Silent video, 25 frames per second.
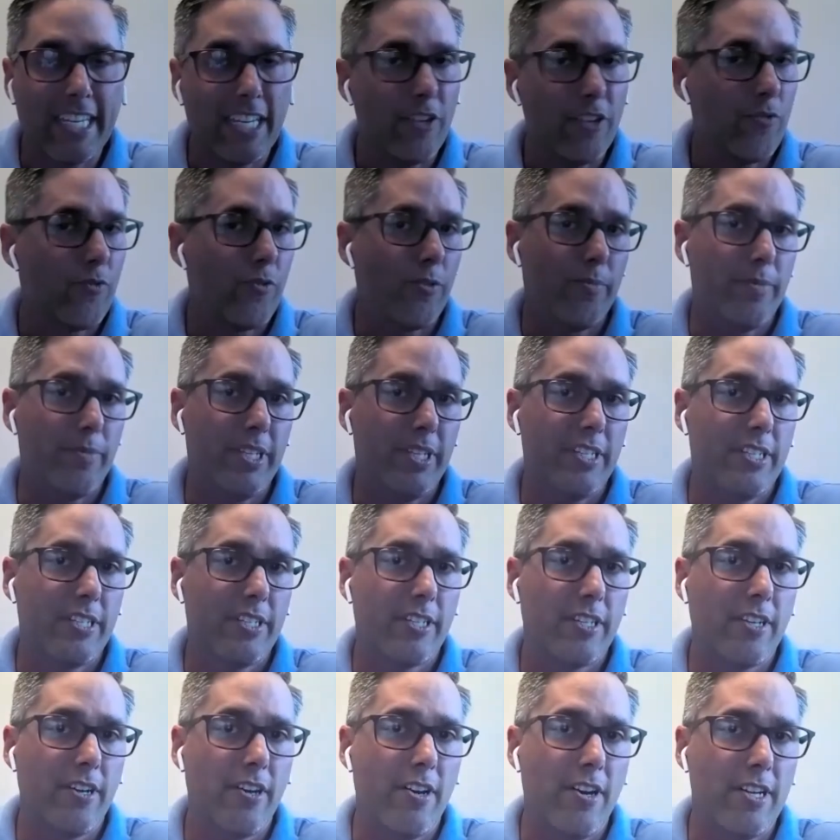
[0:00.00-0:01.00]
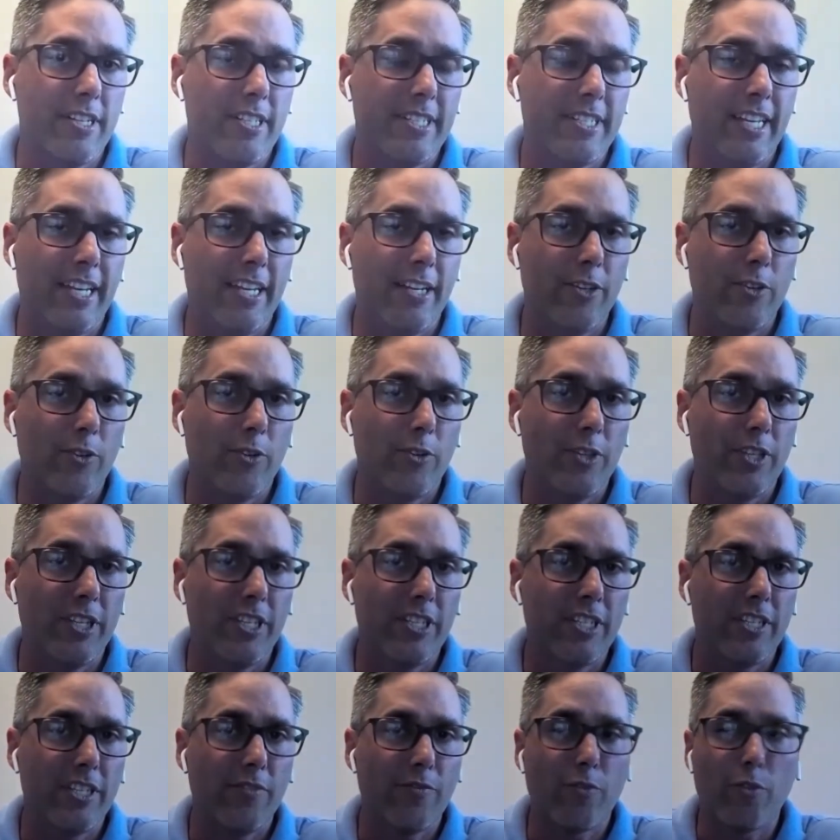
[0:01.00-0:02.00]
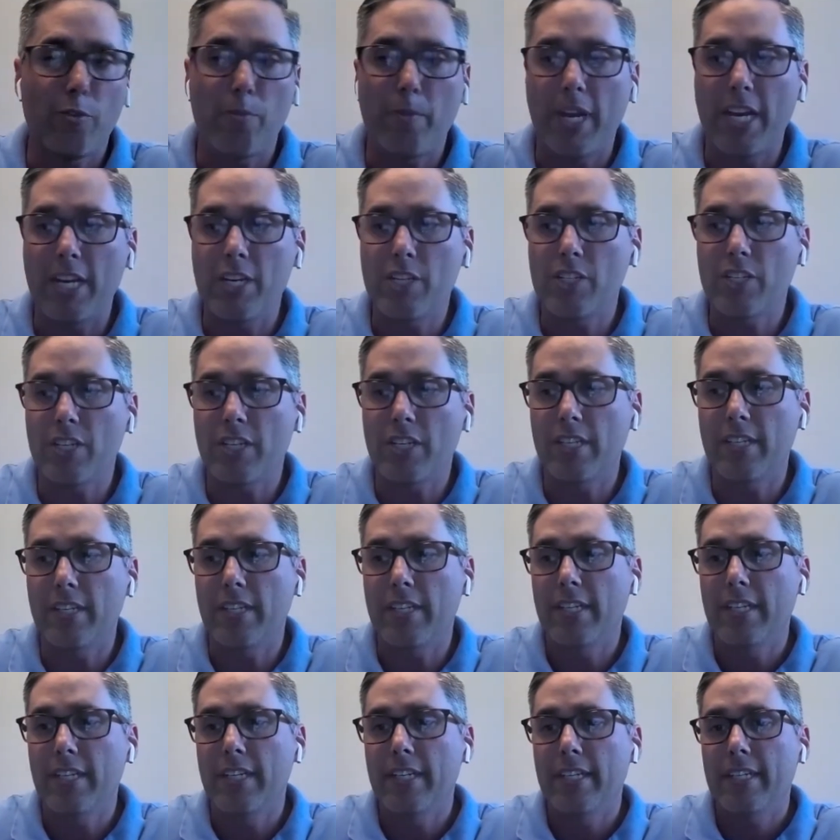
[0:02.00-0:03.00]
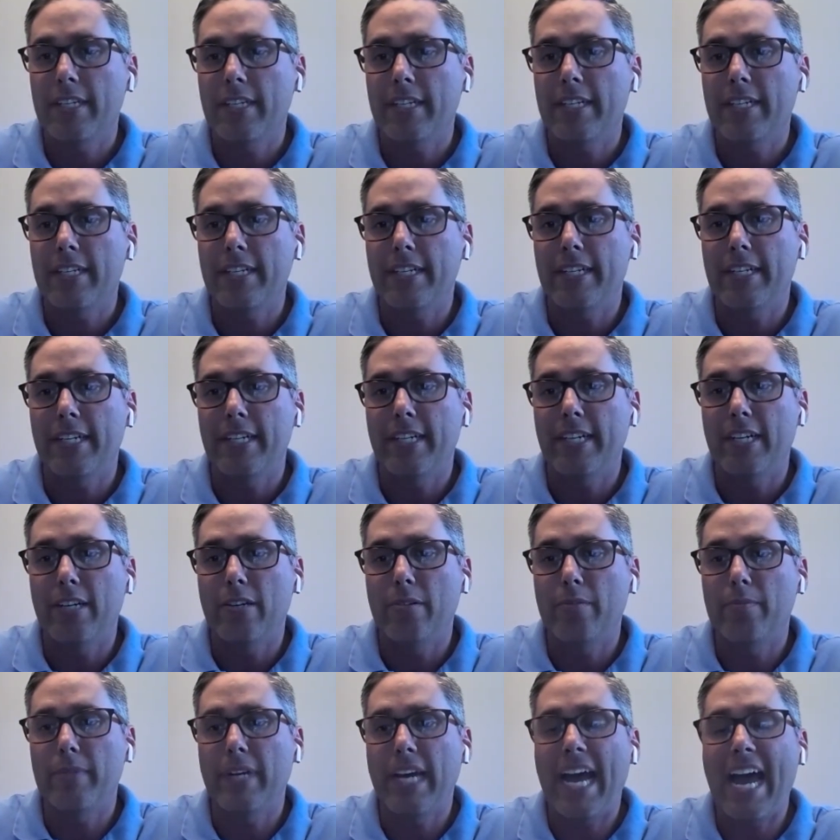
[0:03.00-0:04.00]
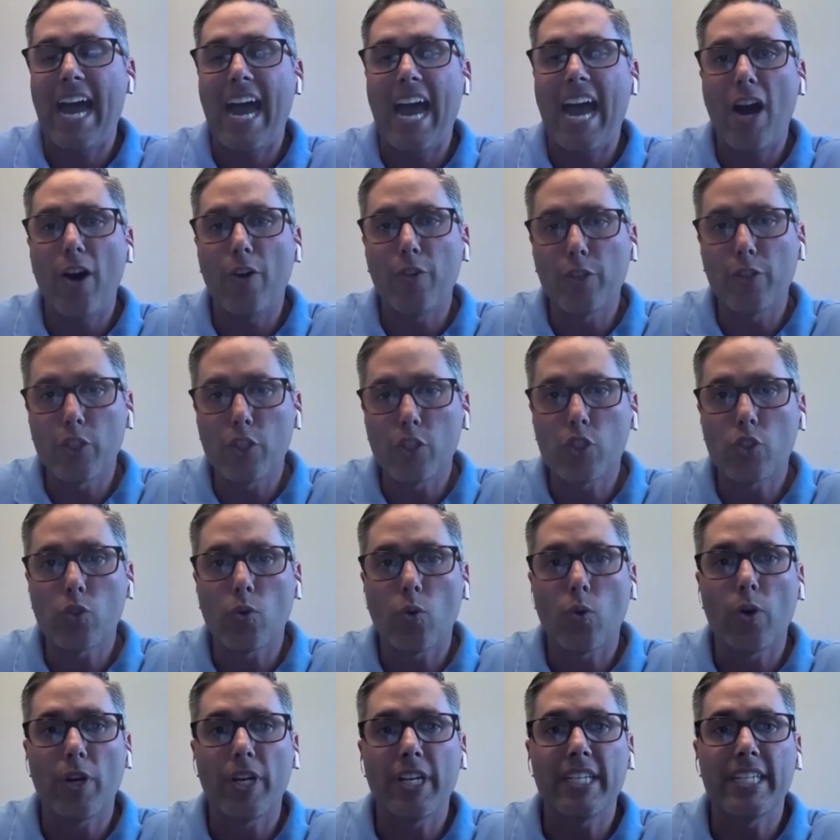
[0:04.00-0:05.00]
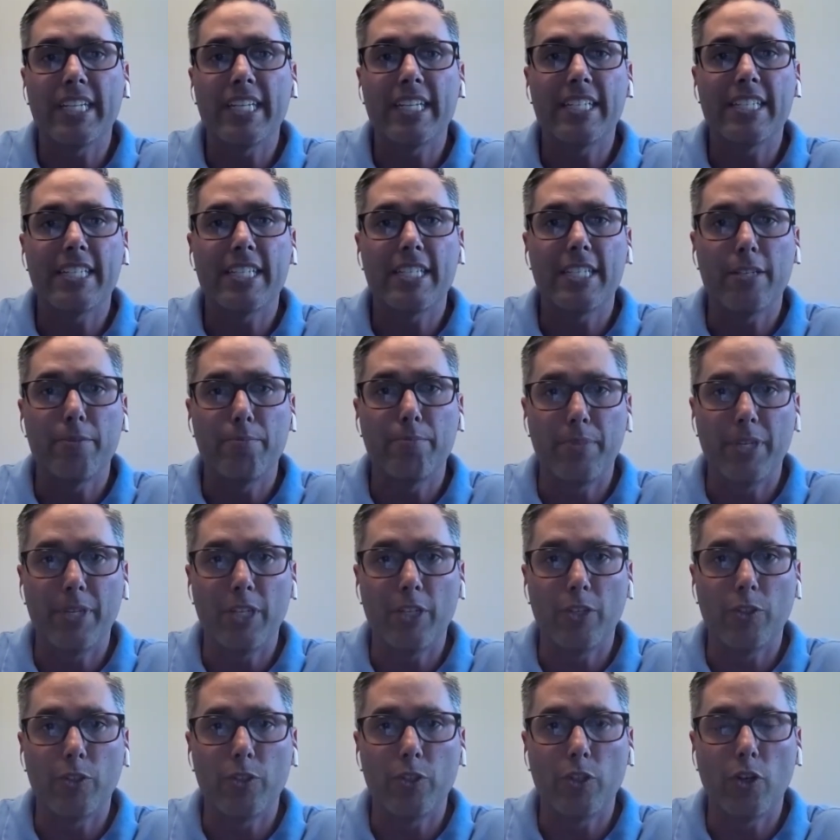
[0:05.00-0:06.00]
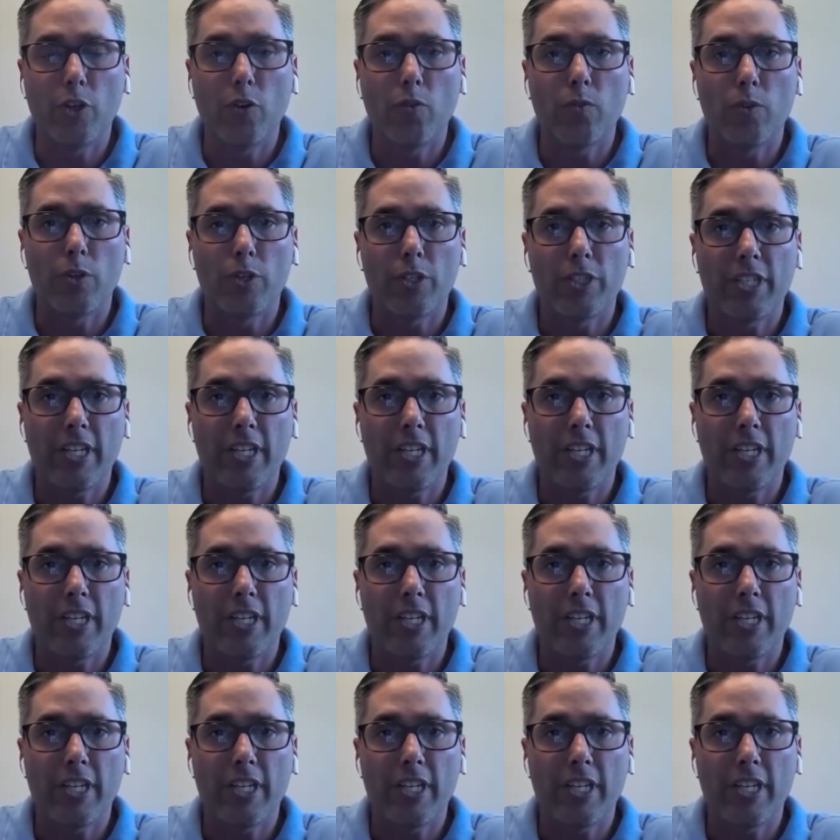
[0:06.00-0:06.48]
get from this content or this information um, how the story needs to build over